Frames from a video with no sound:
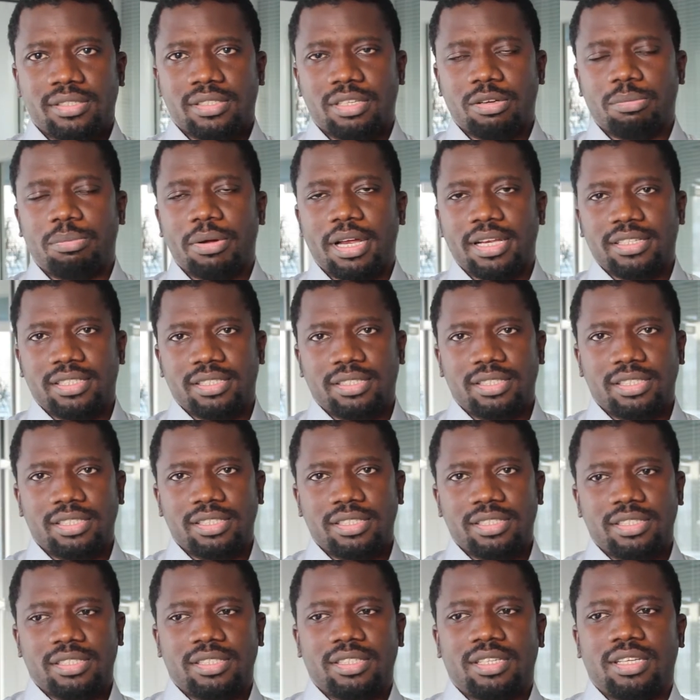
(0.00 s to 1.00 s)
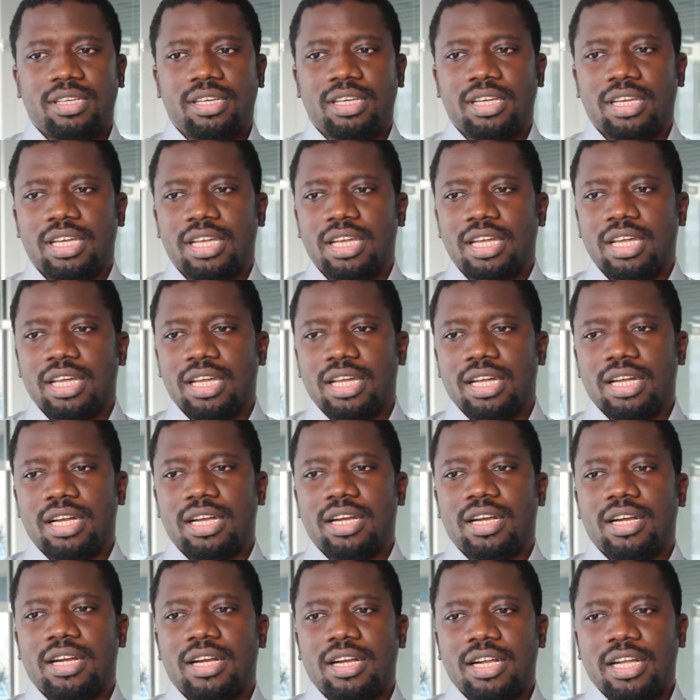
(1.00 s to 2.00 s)
and capacities.
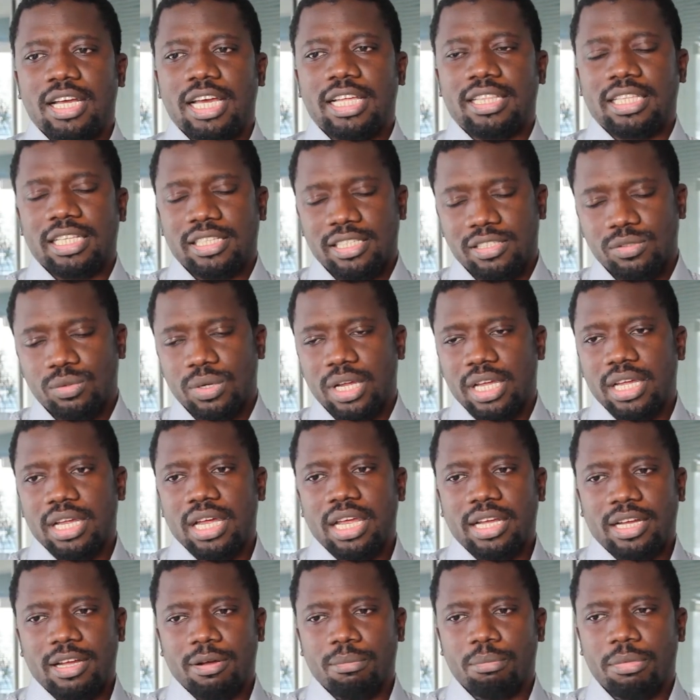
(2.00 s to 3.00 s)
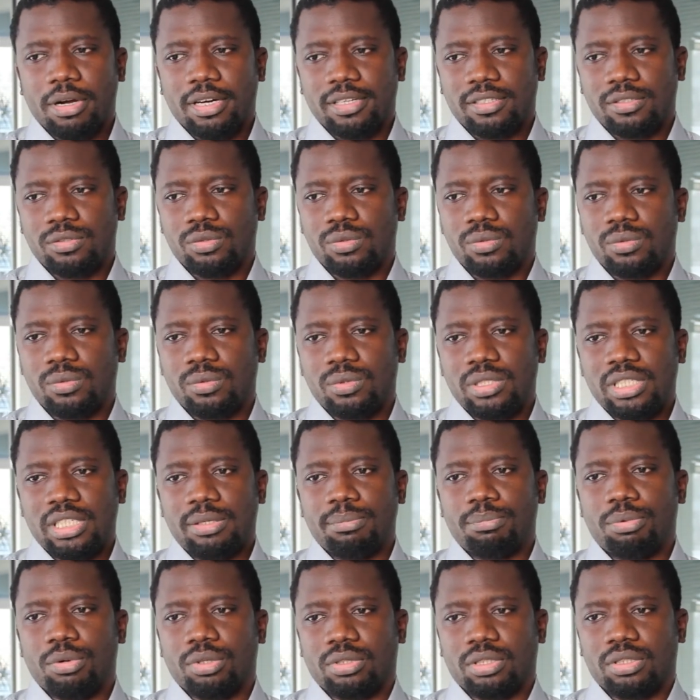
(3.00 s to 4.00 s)
And that is why I come back to the
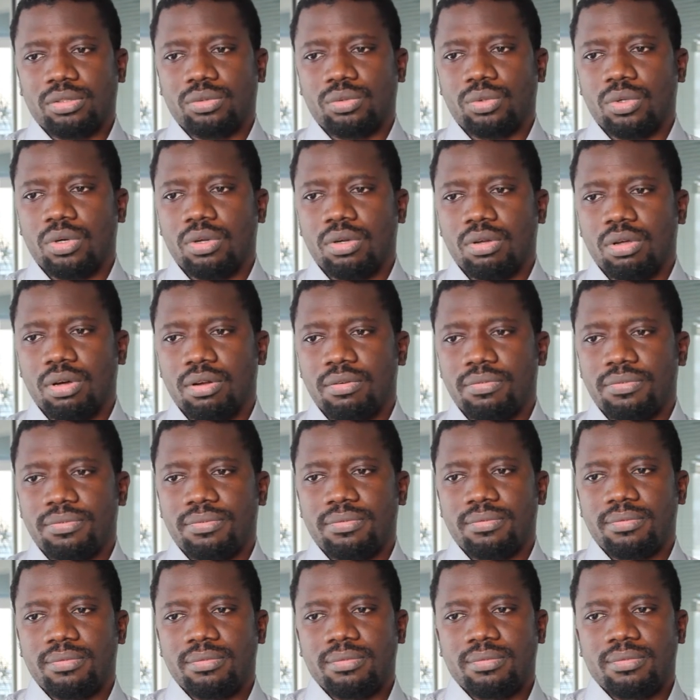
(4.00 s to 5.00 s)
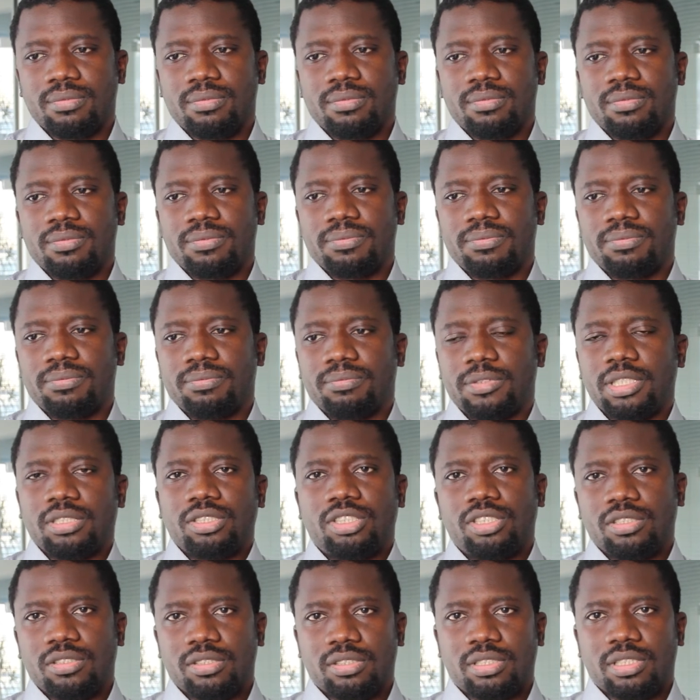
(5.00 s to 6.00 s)
important role of
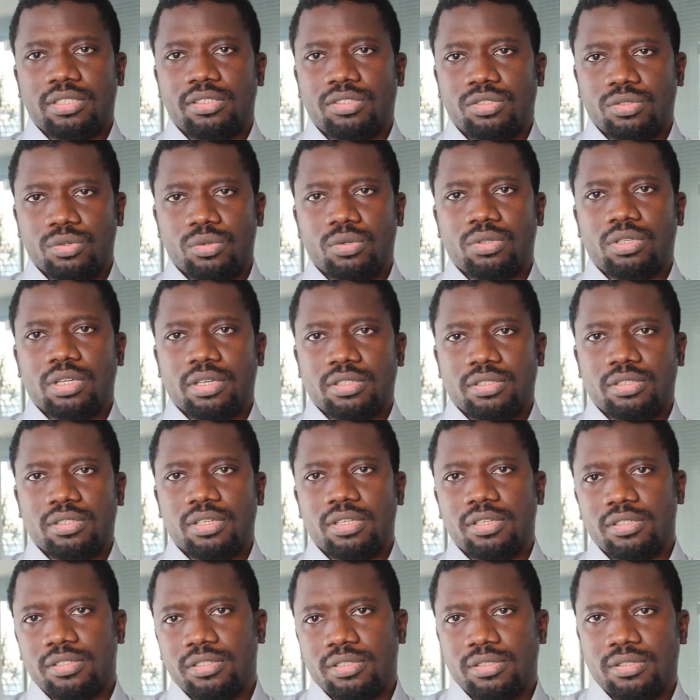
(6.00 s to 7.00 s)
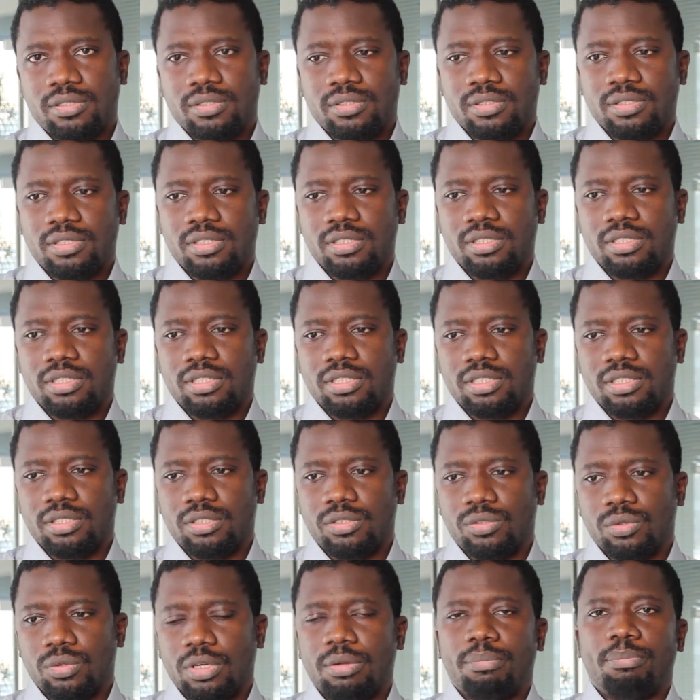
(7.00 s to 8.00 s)
teachers and school counselors
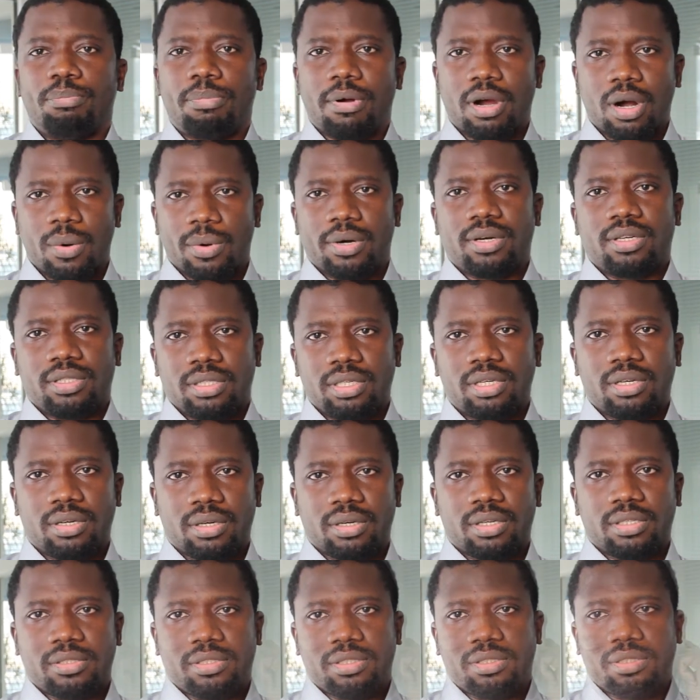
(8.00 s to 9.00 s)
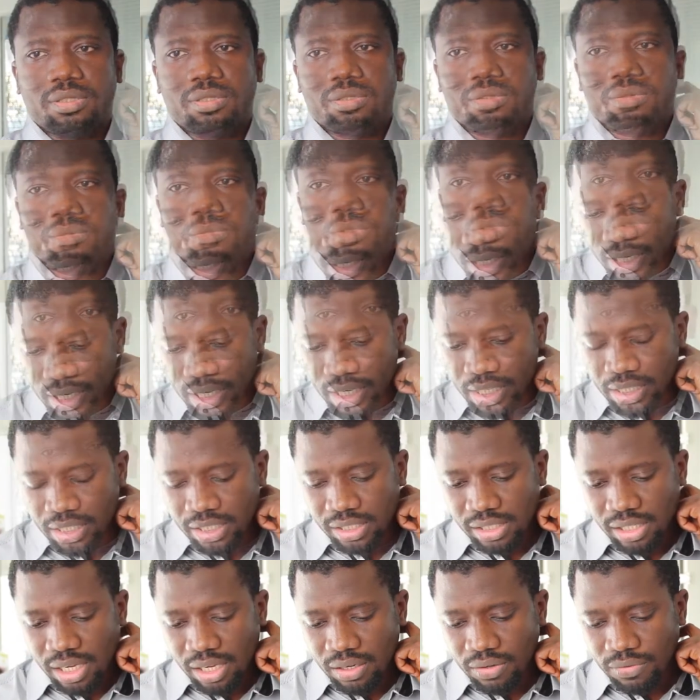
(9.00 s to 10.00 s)
to empower girls. In
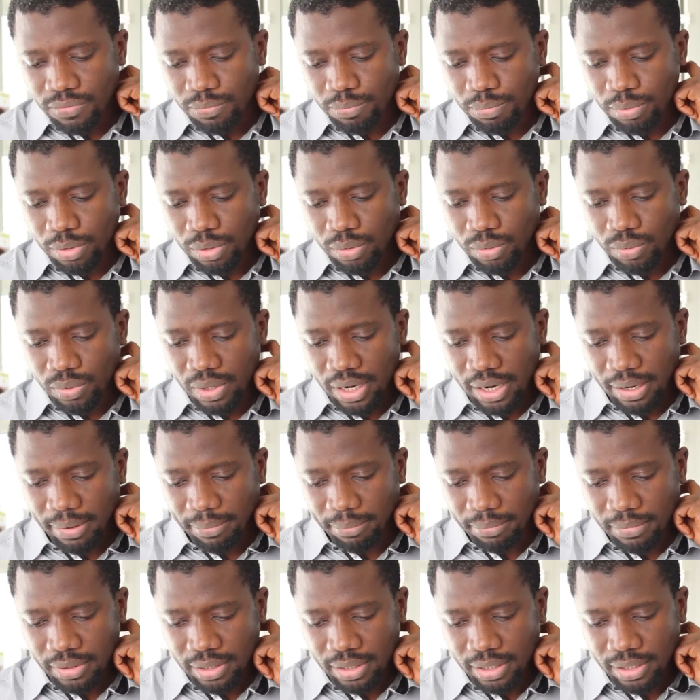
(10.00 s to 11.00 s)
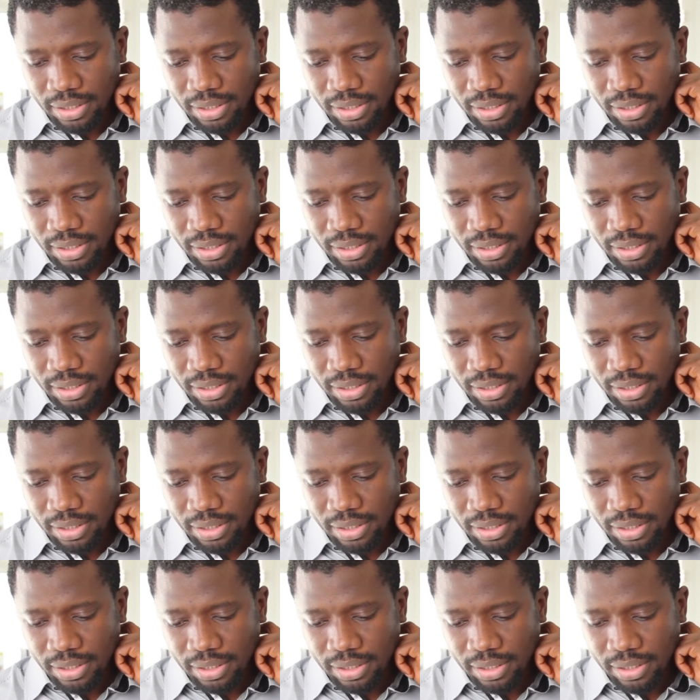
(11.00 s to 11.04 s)
this kind of program,